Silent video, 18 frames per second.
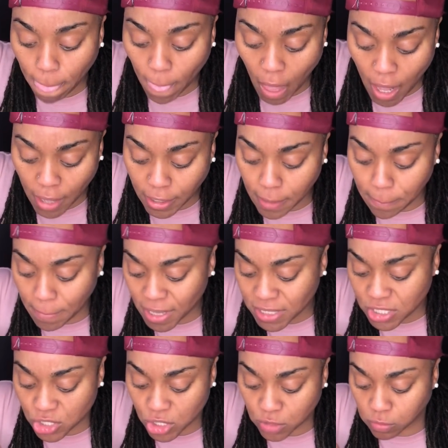I get
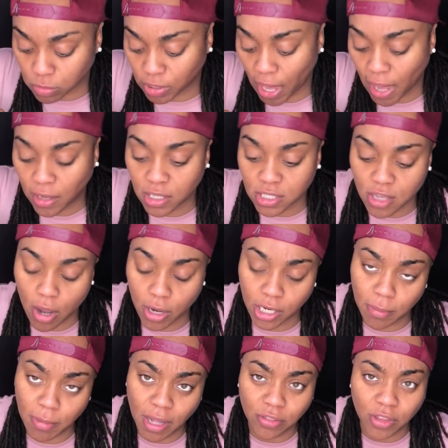messages from Kayla
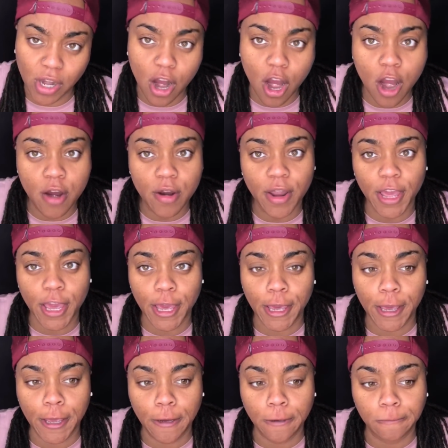talking about that her
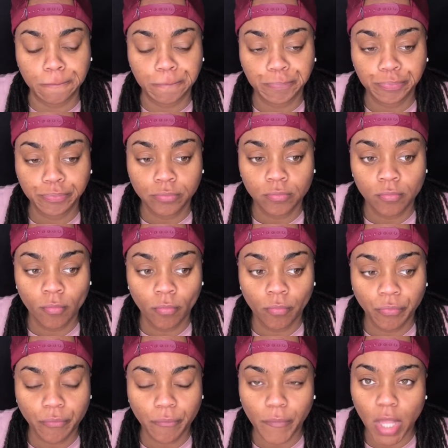and
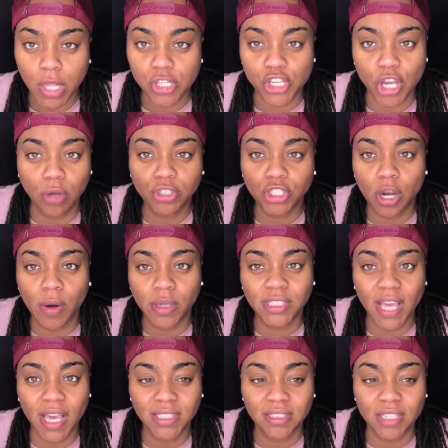JoJo are
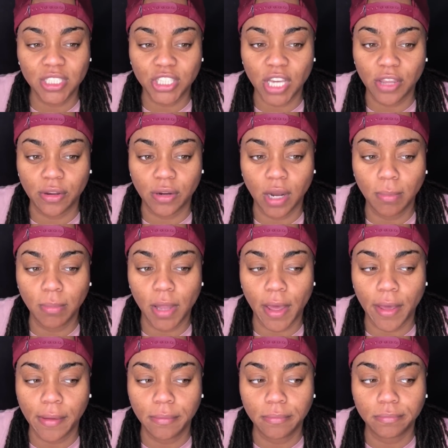texting each other. And I'm
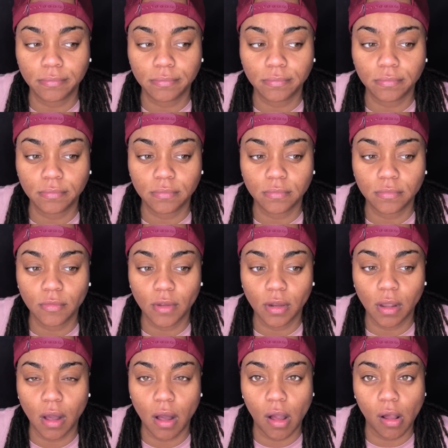like,
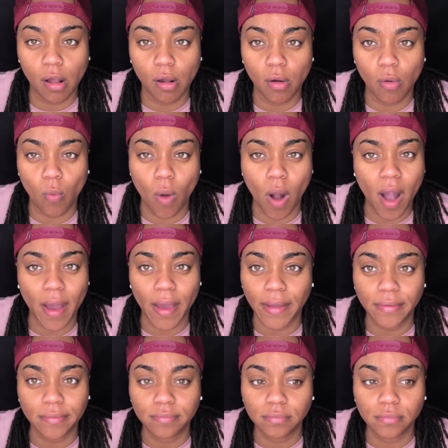oh,
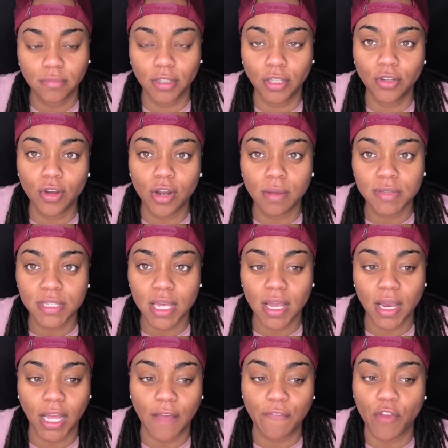why? You know what I'm
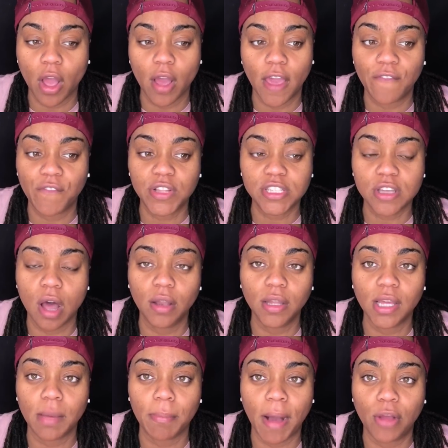saying? Like, if it's
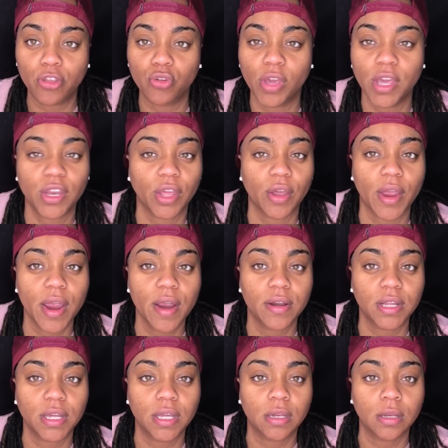only about you getting your hair
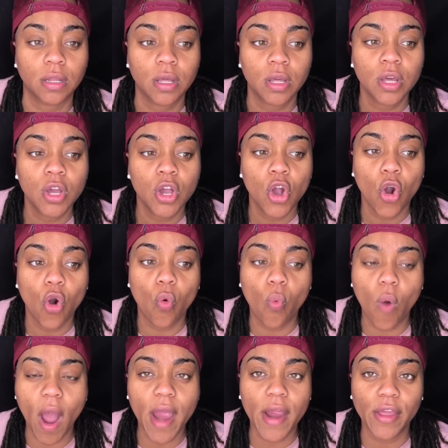done,
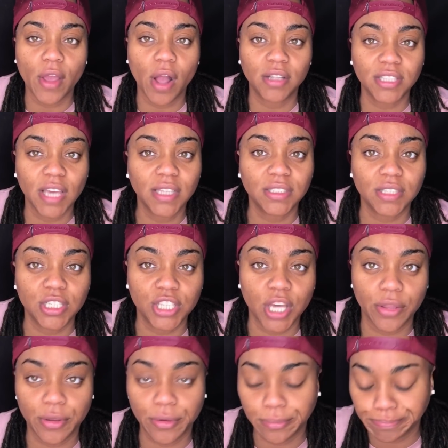why are y'all texting each
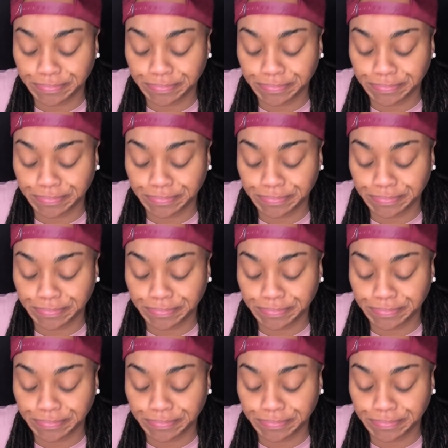other?